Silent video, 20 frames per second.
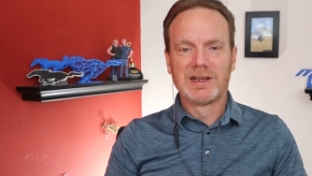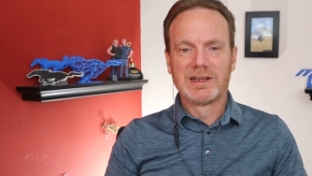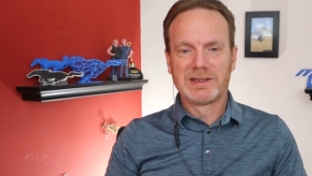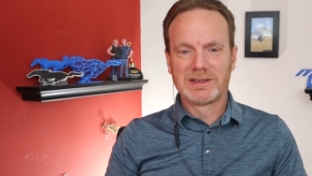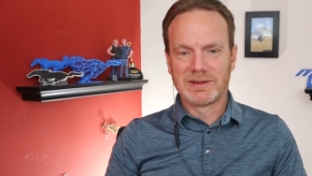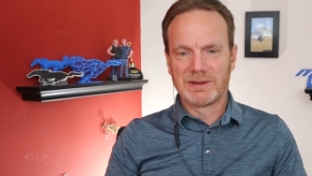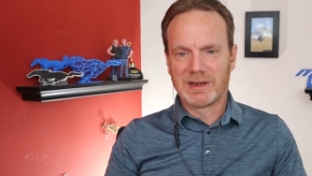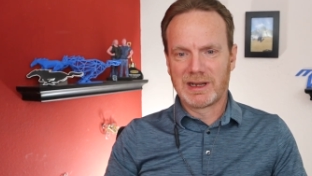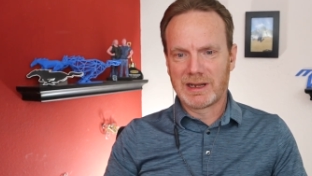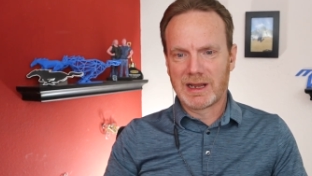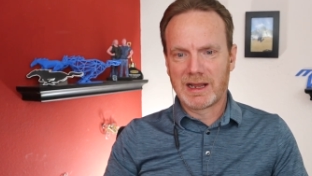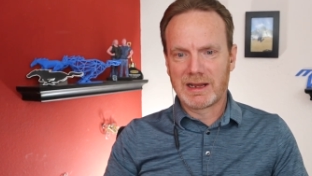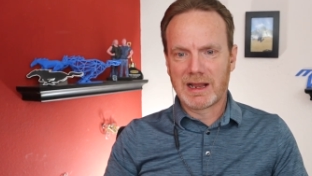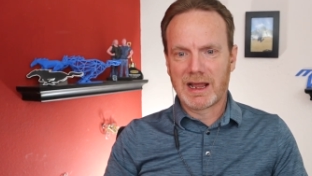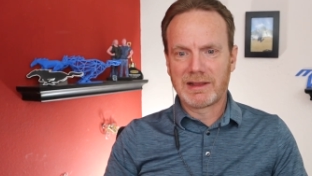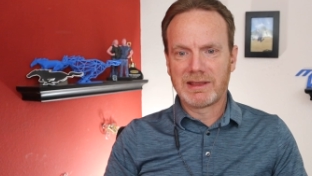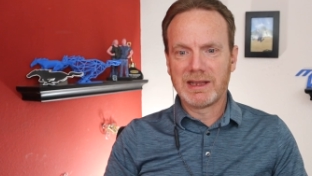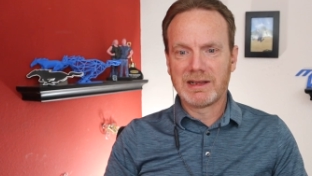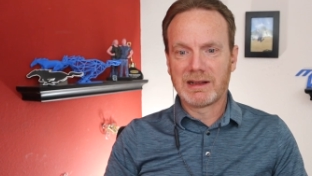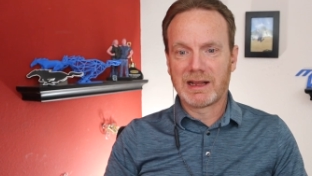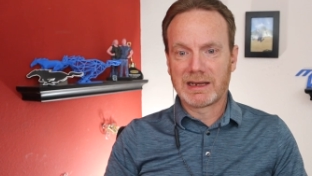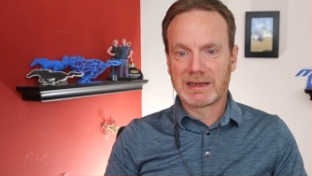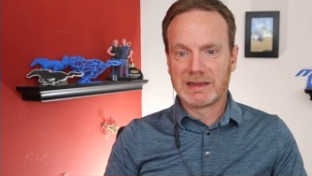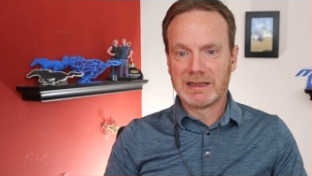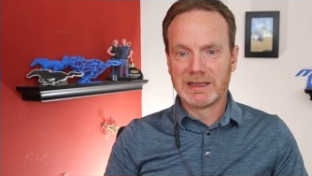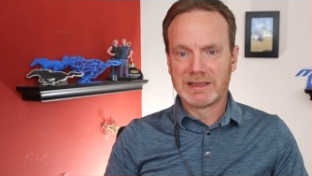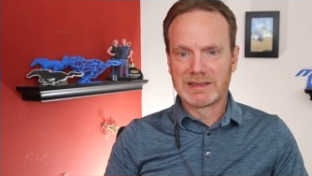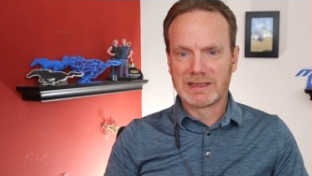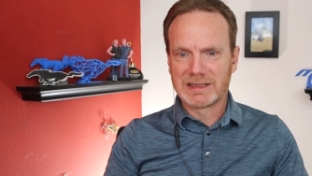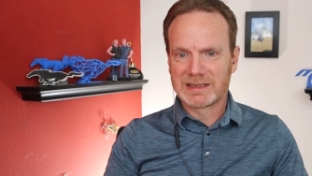So I, I think like
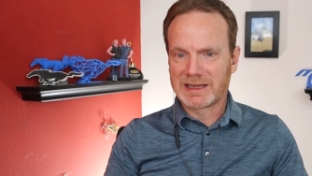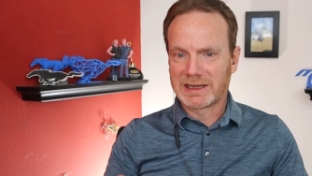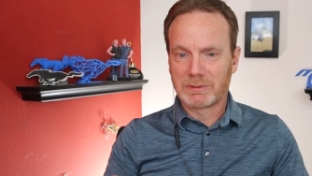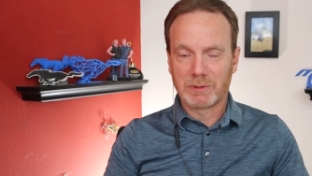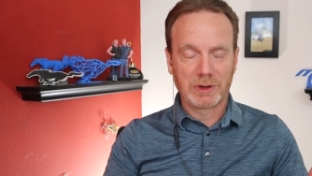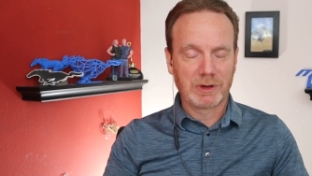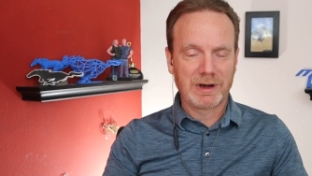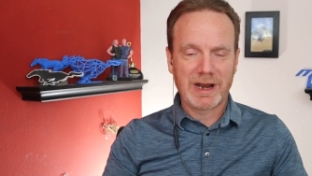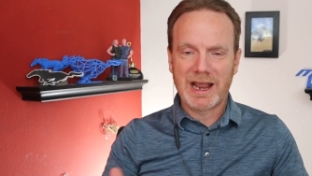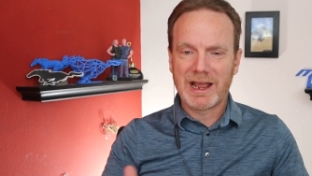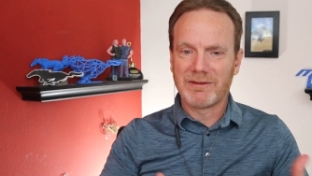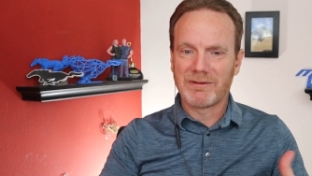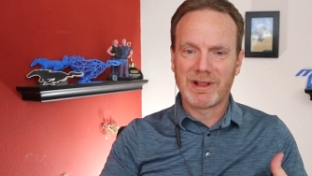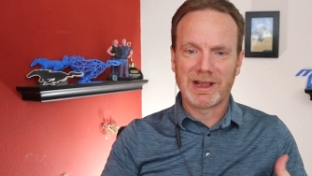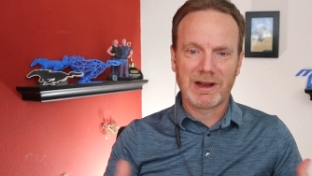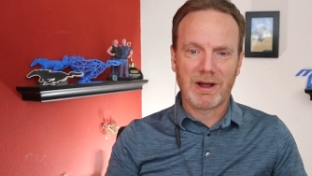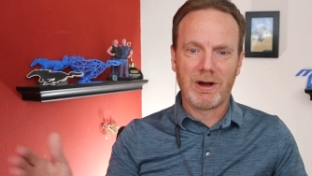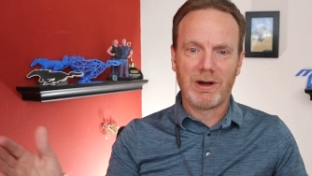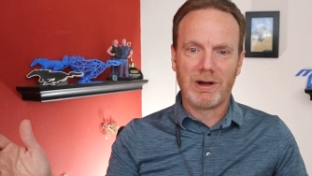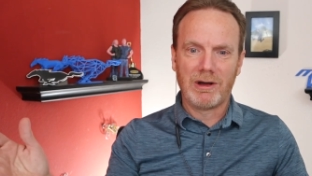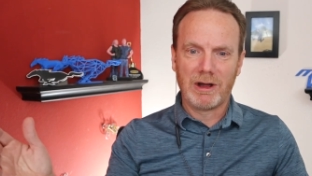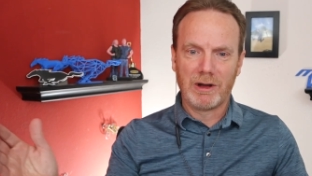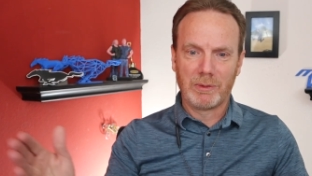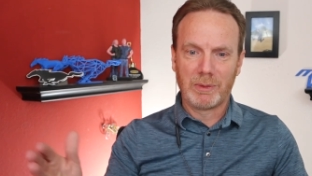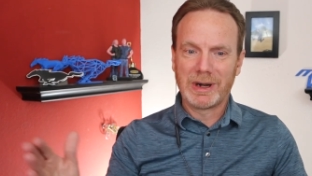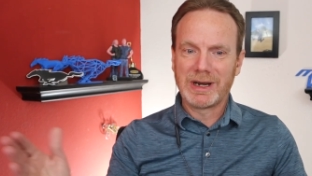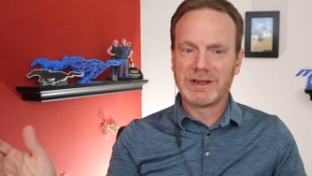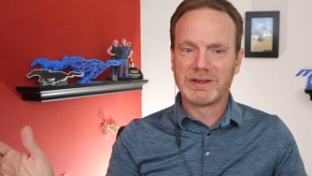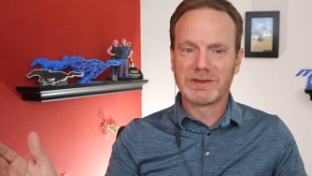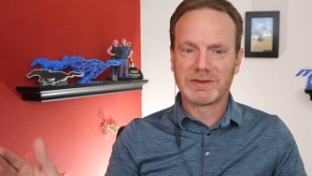this, it's like we're going to have like all a
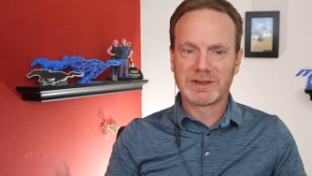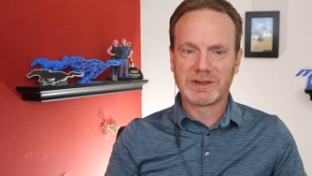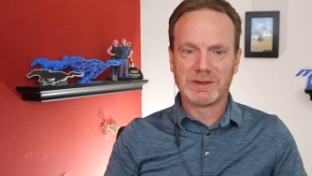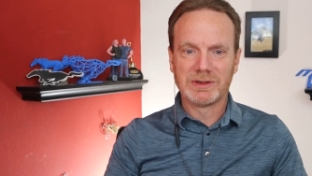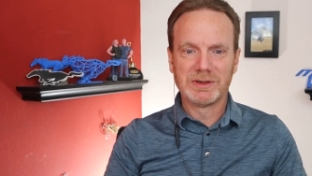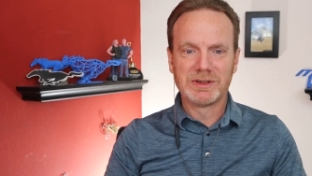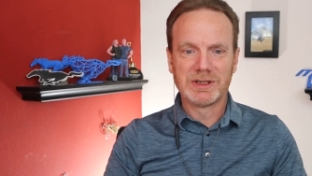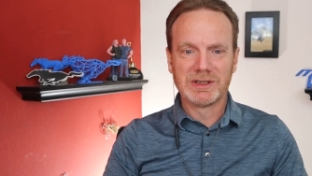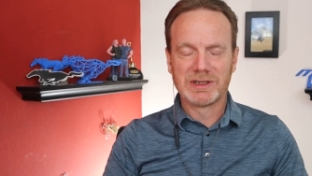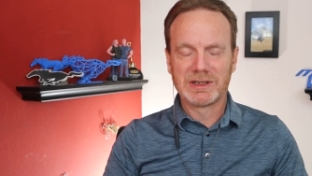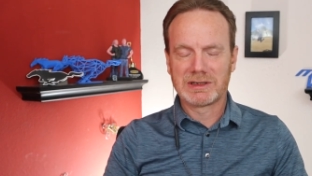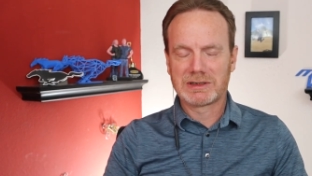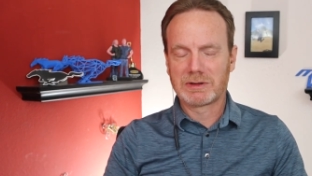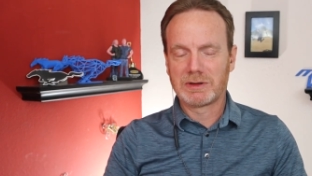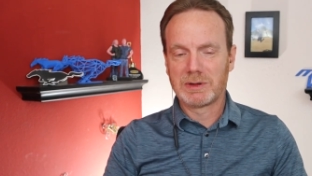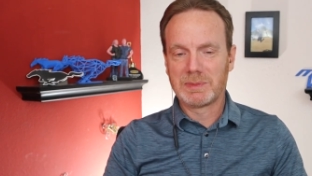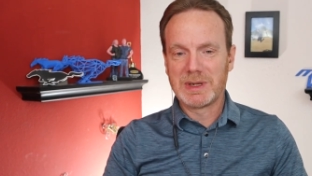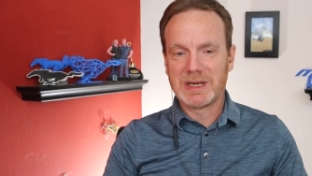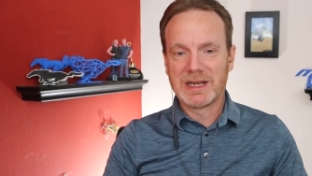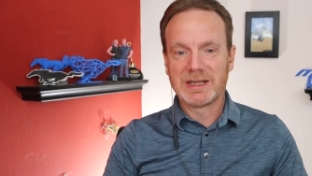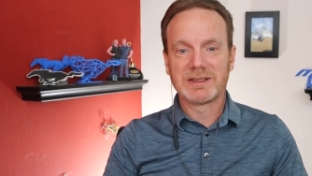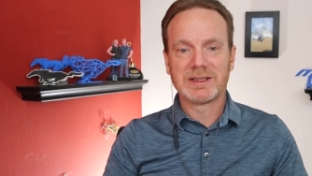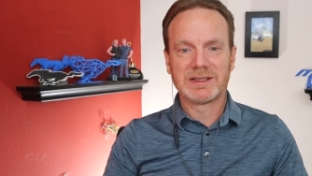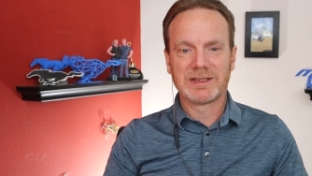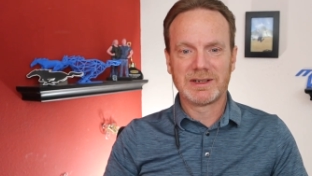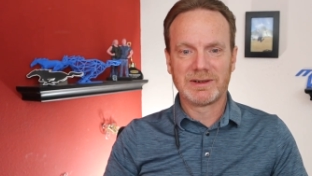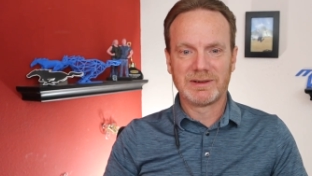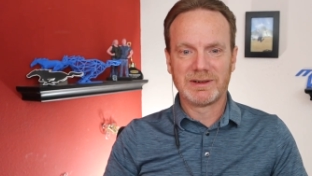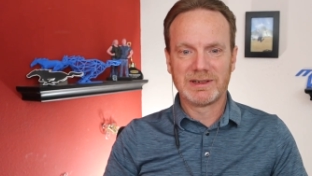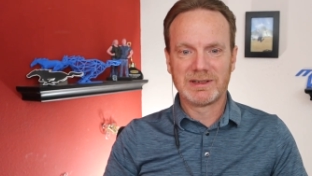range of solutions that's going to be
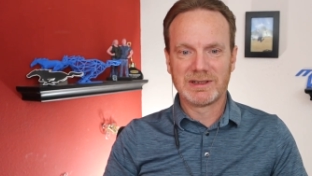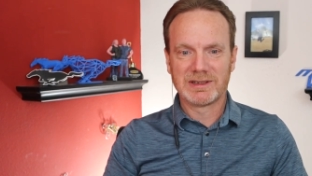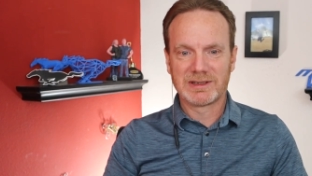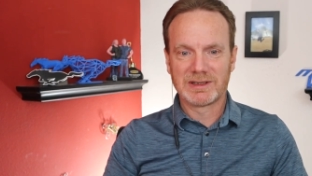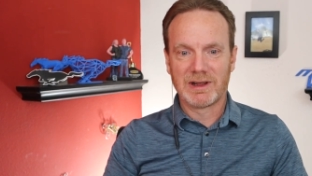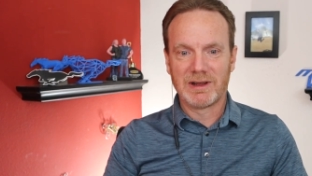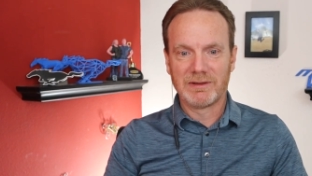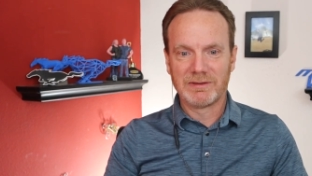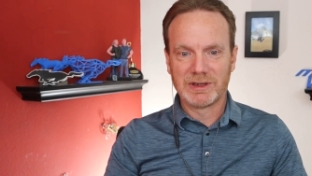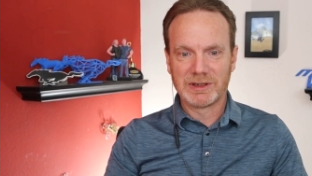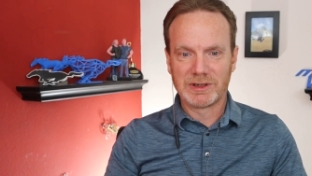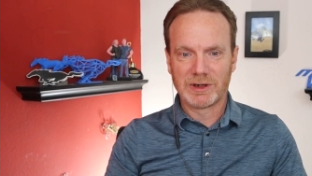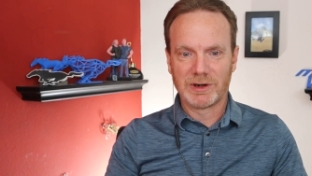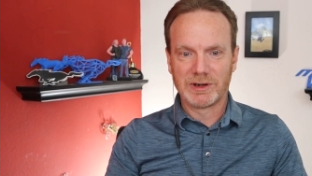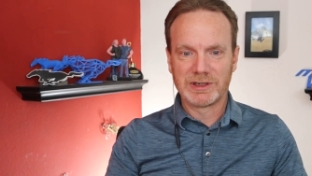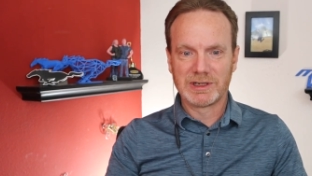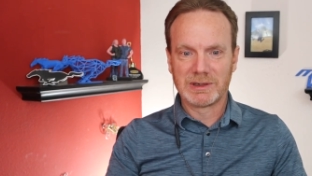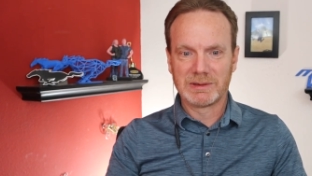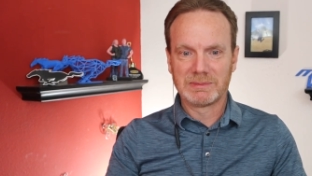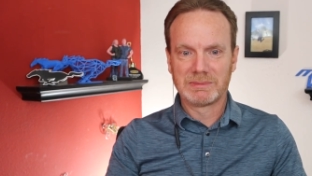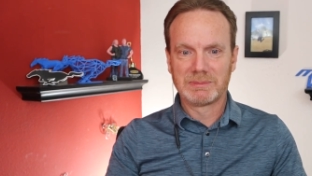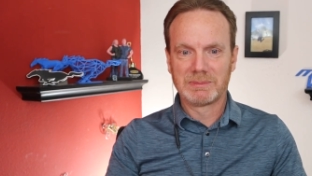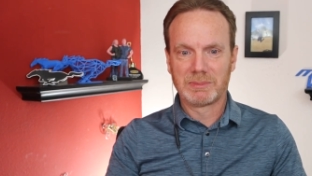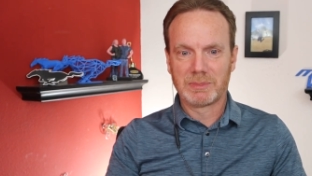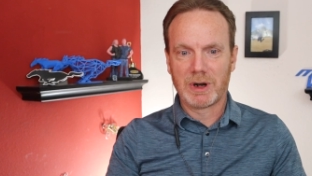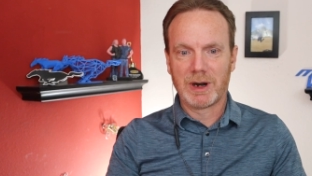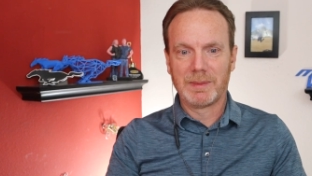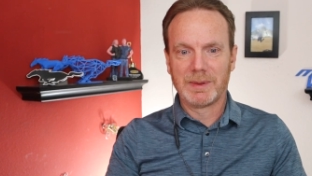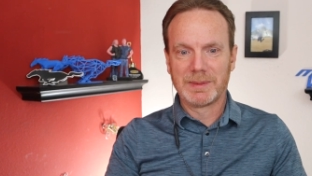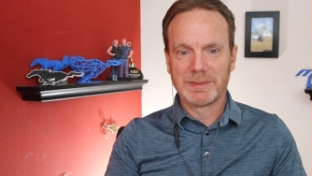necessary to solve the charging
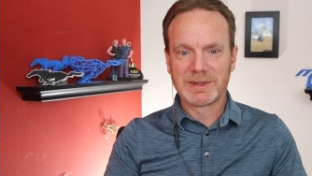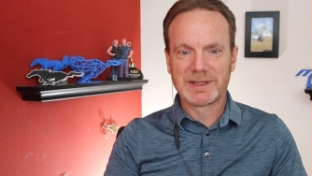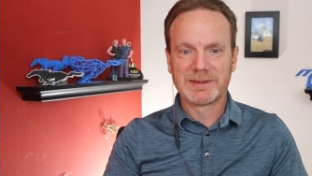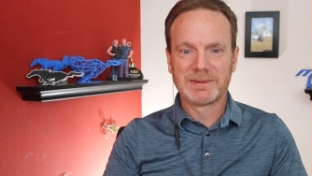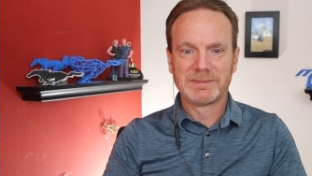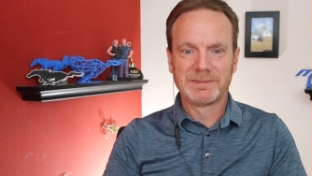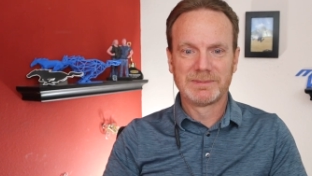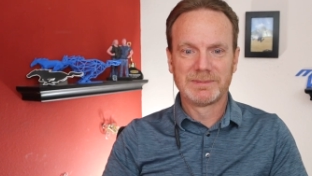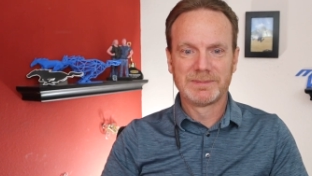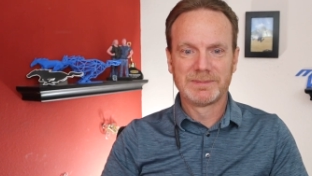problems.